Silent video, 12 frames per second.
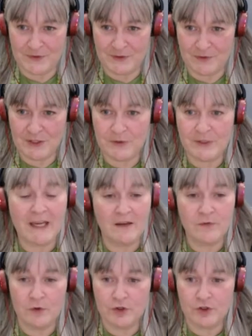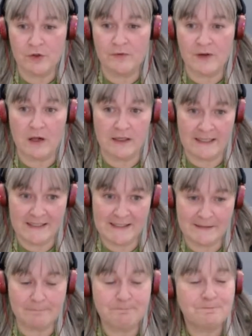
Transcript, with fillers: the, the UK version of guides